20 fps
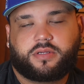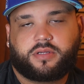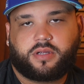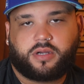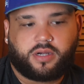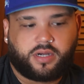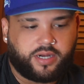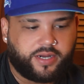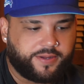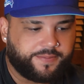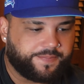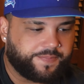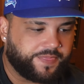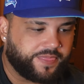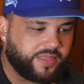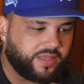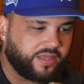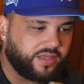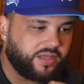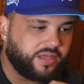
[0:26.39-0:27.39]
Alright?
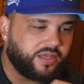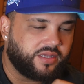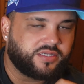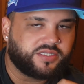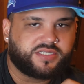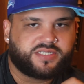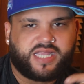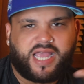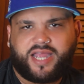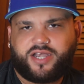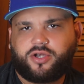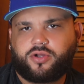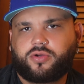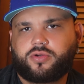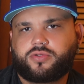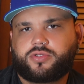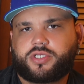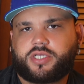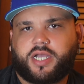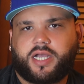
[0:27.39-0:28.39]
sad
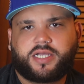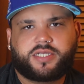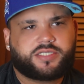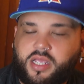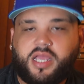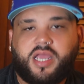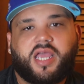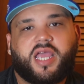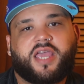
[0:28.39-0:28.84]
news because